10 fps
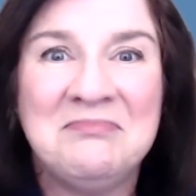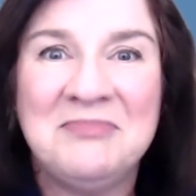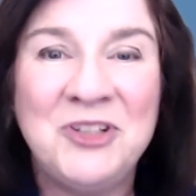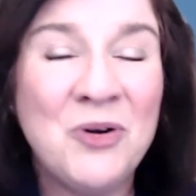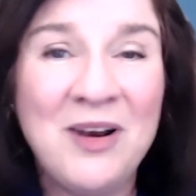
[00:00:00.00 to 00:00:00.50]

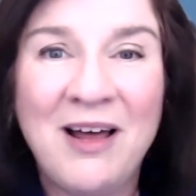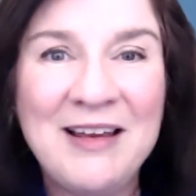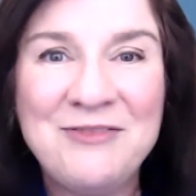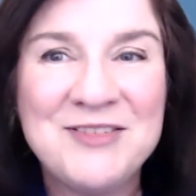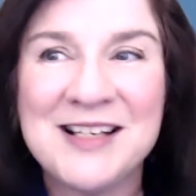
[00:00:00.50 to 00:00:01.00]
Your
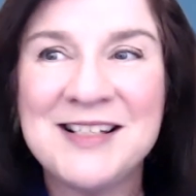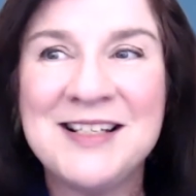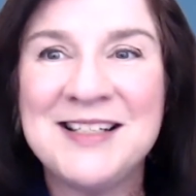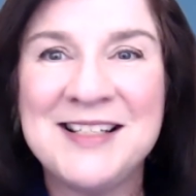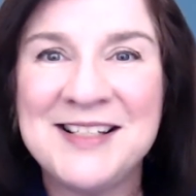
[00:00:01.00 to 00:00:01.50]
life
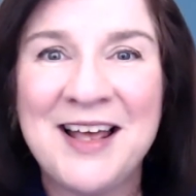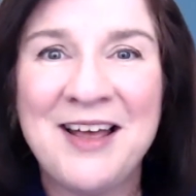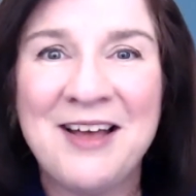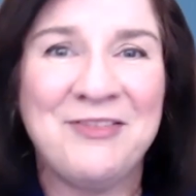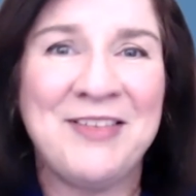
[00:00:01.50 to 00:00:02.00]
doesn't
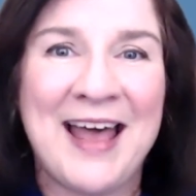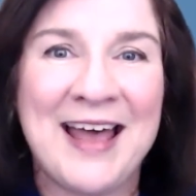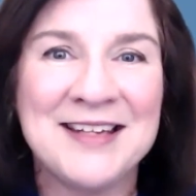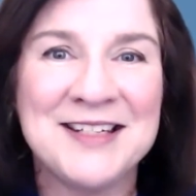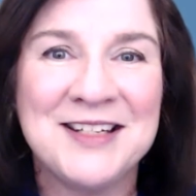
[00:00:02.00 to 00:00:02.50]
deserve
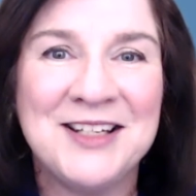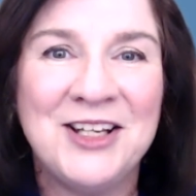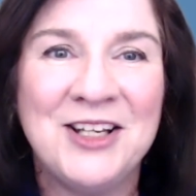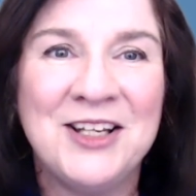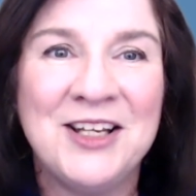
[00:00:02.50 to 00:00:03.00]
that.
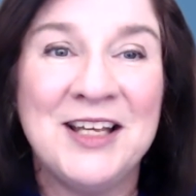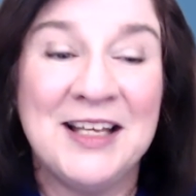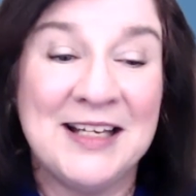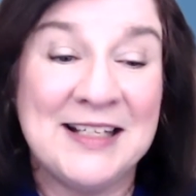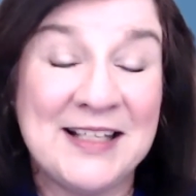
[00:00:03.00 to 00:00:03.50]

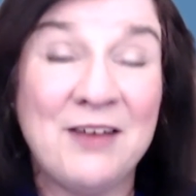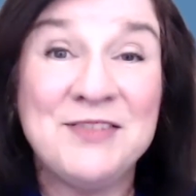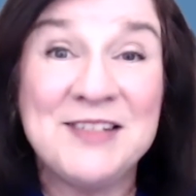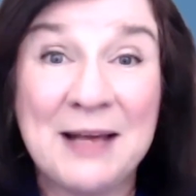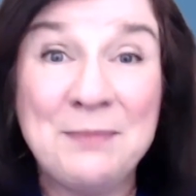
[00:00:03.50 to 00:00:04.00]

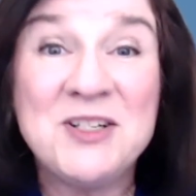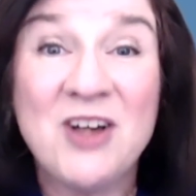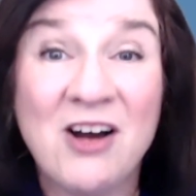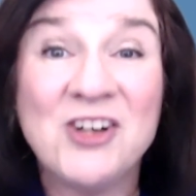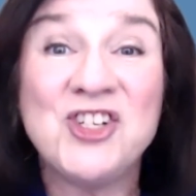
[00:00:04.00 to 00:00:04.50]

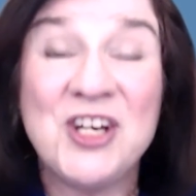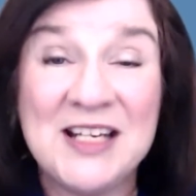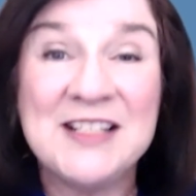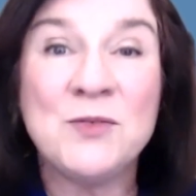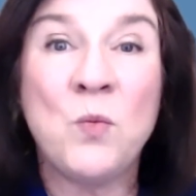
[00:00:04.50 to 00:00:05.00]
Self-sabotage
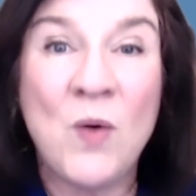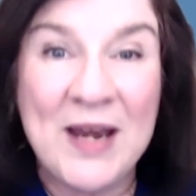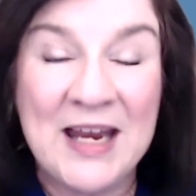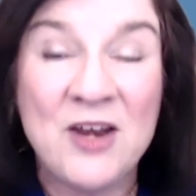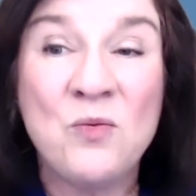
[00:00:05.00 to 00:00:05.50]
is
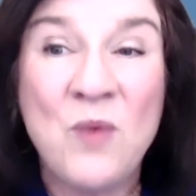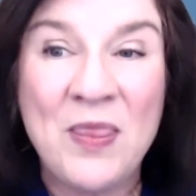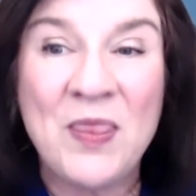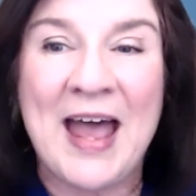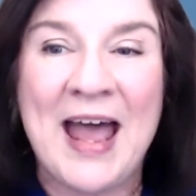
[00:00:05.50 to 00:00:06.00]
winning
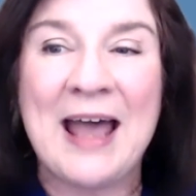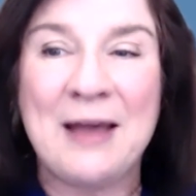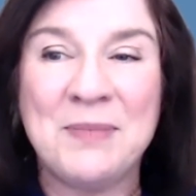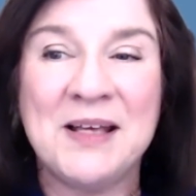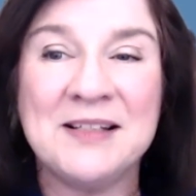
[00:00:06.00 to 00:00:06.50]
when that
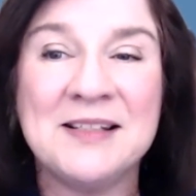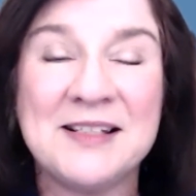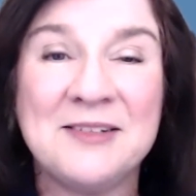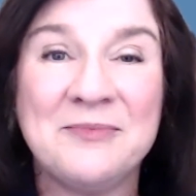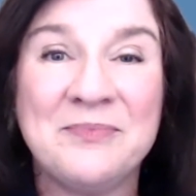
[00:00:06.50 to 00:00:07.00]
happens.
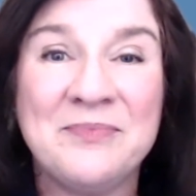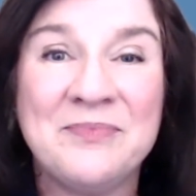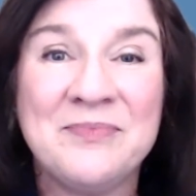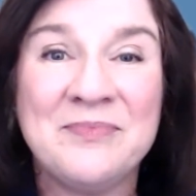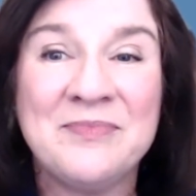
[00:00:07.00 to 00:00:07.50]

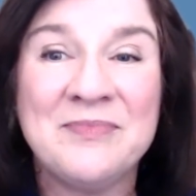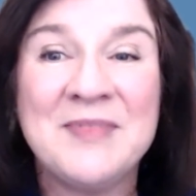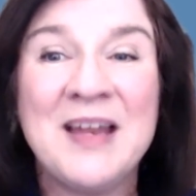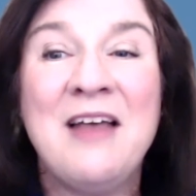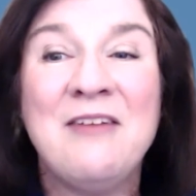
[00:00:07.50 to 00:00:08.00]

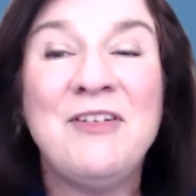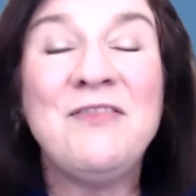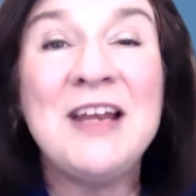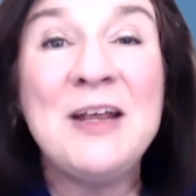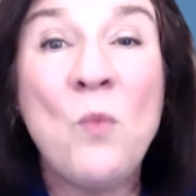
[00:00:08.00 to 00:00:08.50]

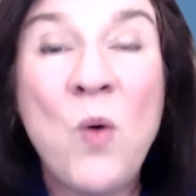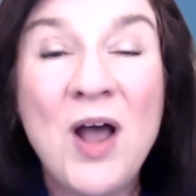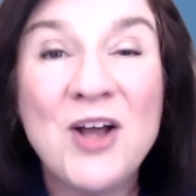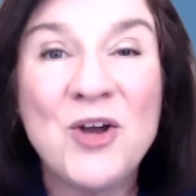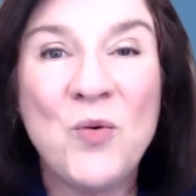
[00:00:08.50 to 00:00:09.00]
Fifthly,
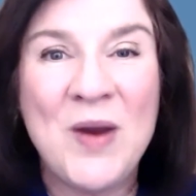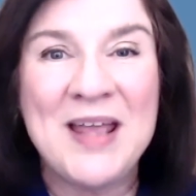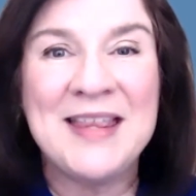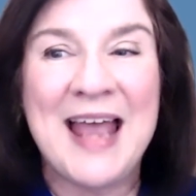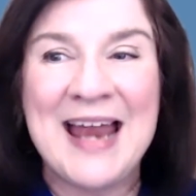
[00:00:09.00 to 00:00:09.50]
work
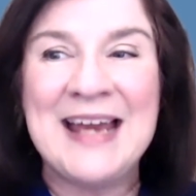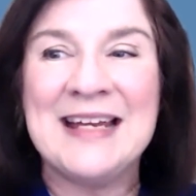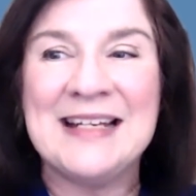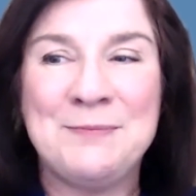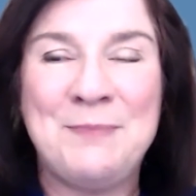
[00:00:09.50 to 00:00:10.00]
with
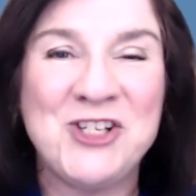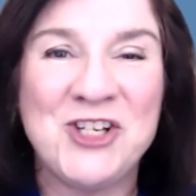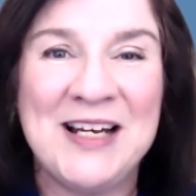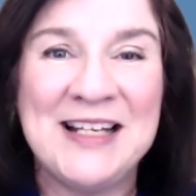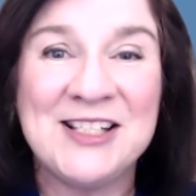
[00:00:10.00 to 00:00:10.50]
a
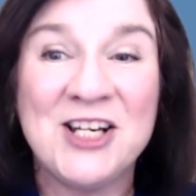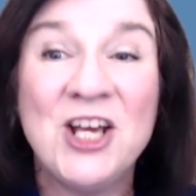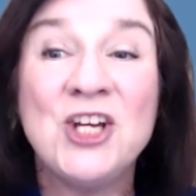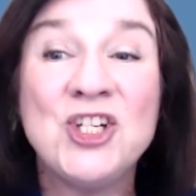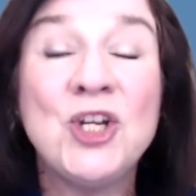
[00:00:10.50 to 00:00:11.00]
specialist
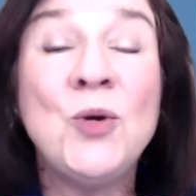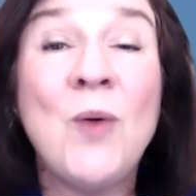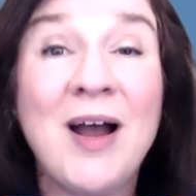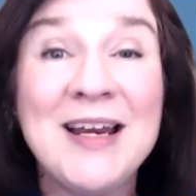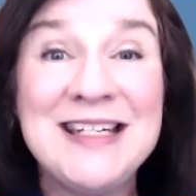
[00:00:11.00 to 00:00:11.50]

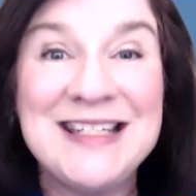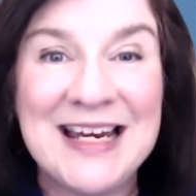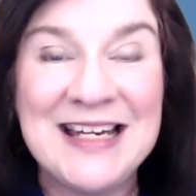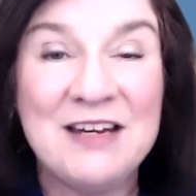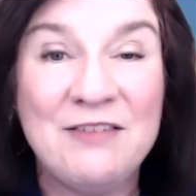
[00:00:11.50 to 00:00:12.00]
to
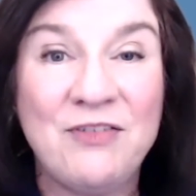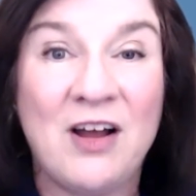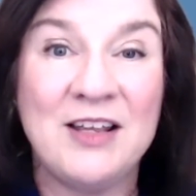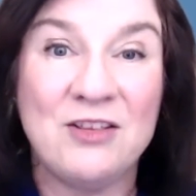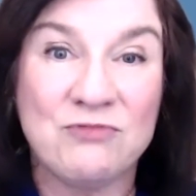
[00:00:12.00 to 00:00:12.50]

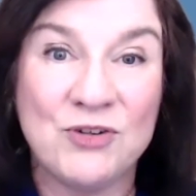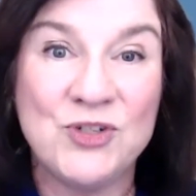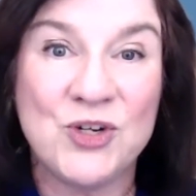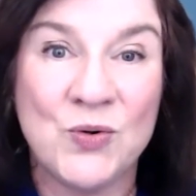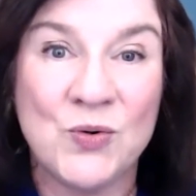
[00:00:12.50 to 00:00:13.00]
identify the
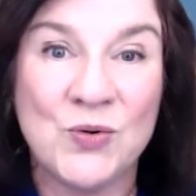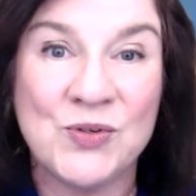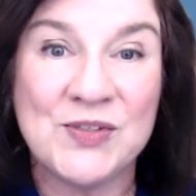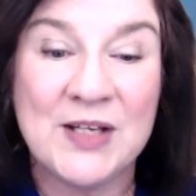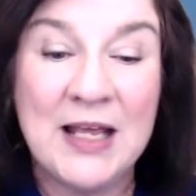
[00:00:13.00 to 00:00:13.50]
root
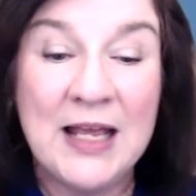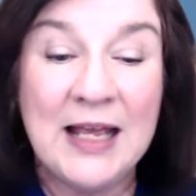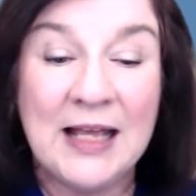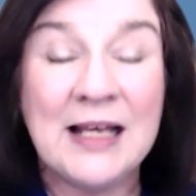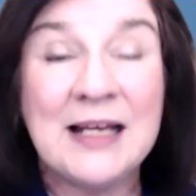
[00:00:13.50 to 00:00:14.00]
cause.
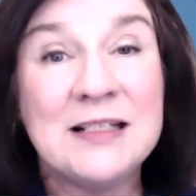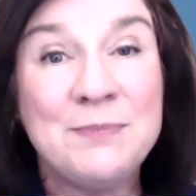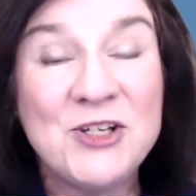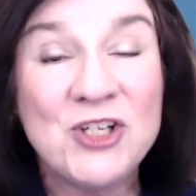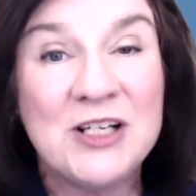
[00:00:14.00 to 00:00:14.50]
And that
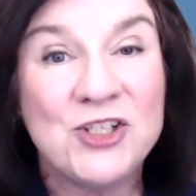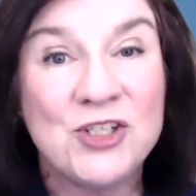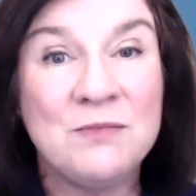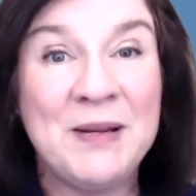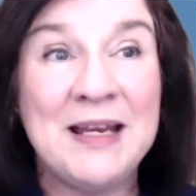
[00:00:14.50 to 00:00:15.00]
specialist
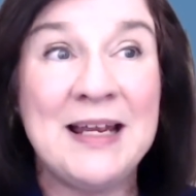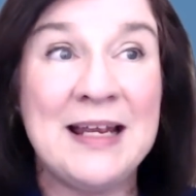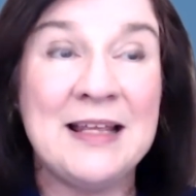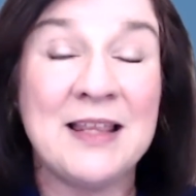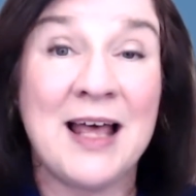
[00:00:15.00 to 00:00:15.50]
should be
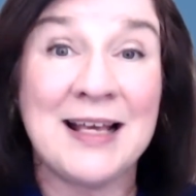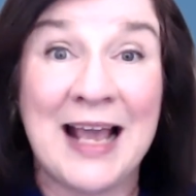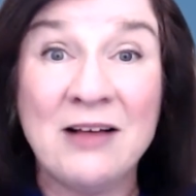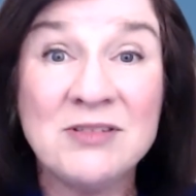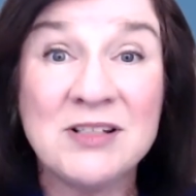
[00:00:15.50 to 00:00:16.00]
either a
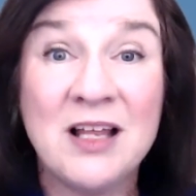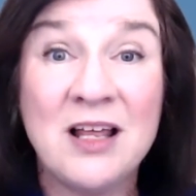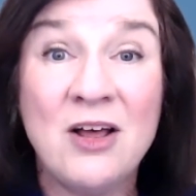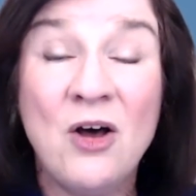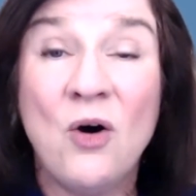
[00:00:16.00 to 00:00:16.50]

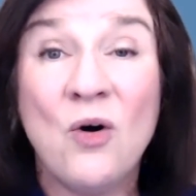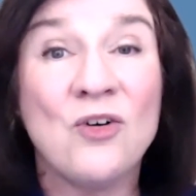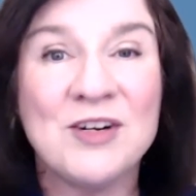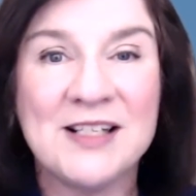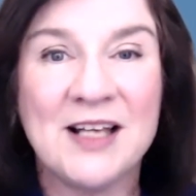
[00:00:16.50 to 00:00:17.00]
counselor
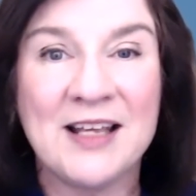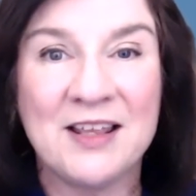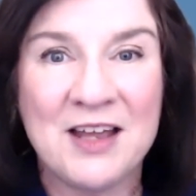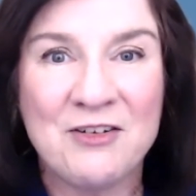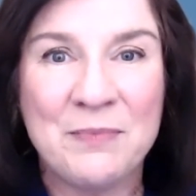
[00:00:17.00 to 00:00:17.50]
or a
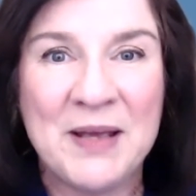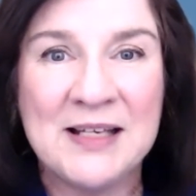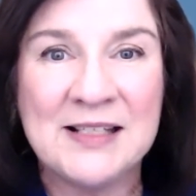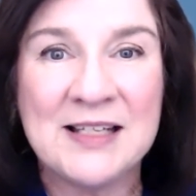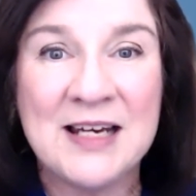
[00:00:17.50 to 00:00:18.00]

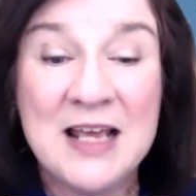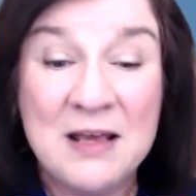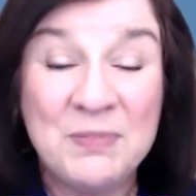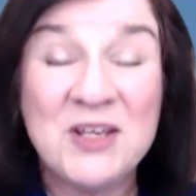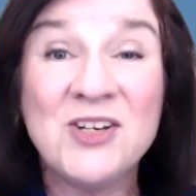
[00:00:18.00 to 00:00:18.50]
psychotherapist,
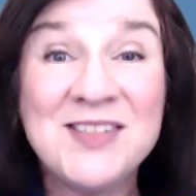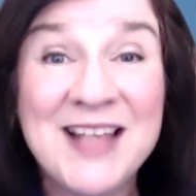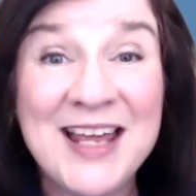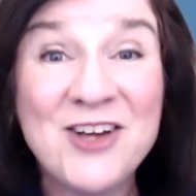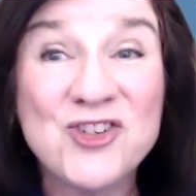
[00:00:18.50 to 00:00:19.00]
because
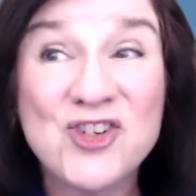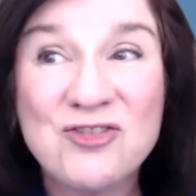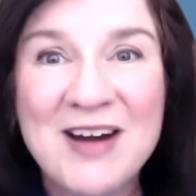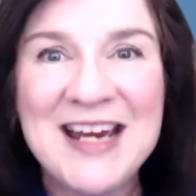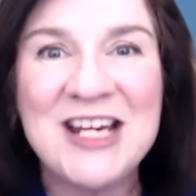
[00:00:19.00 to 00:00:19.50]
they are
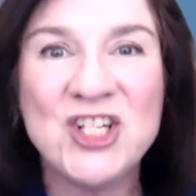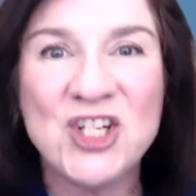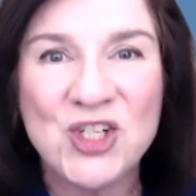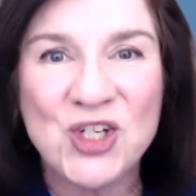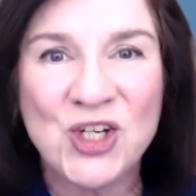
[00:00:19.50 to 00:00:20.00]

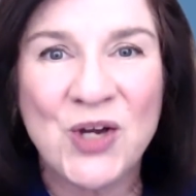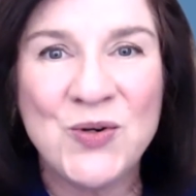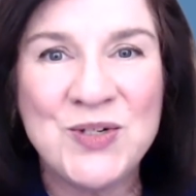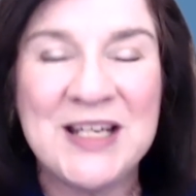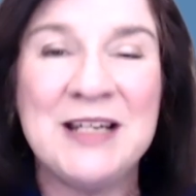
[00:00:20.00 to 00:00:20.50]
trained to
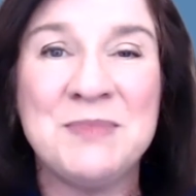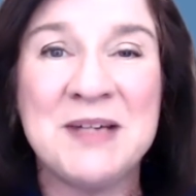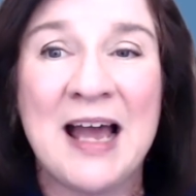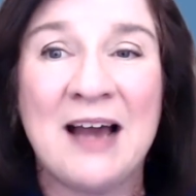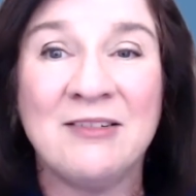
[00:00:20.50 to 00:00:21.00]
go deep
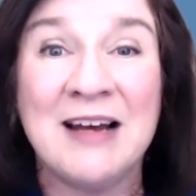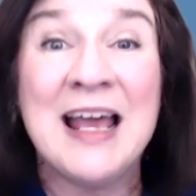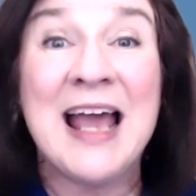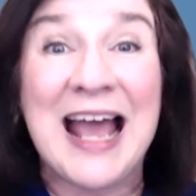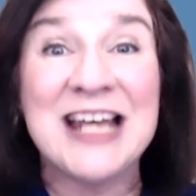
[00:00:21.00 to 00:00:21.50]
down
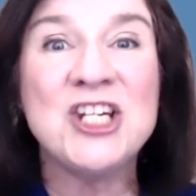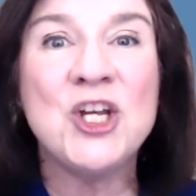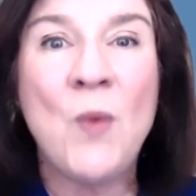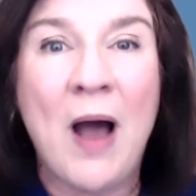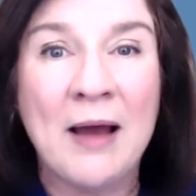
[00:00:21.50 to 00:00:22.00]
and
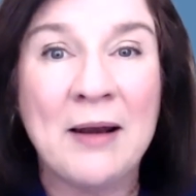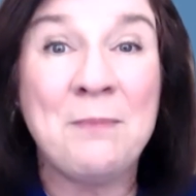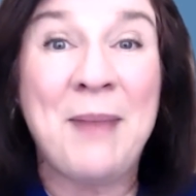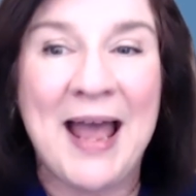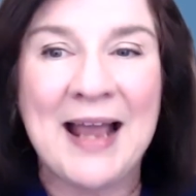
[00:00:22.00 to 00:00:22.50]
to
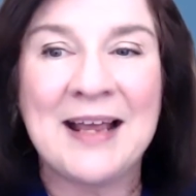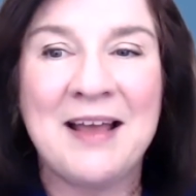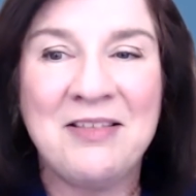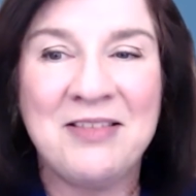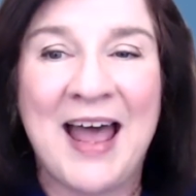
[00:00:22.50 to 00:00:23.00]
unpack
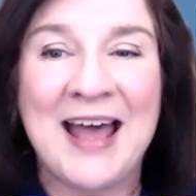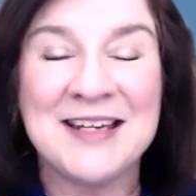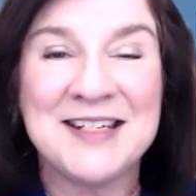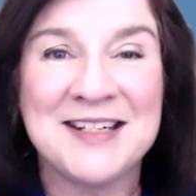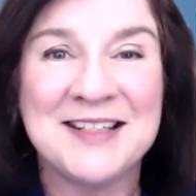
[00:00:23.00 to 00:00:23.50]

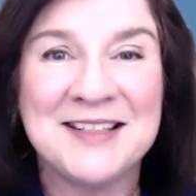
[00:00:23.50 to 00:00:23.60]
that.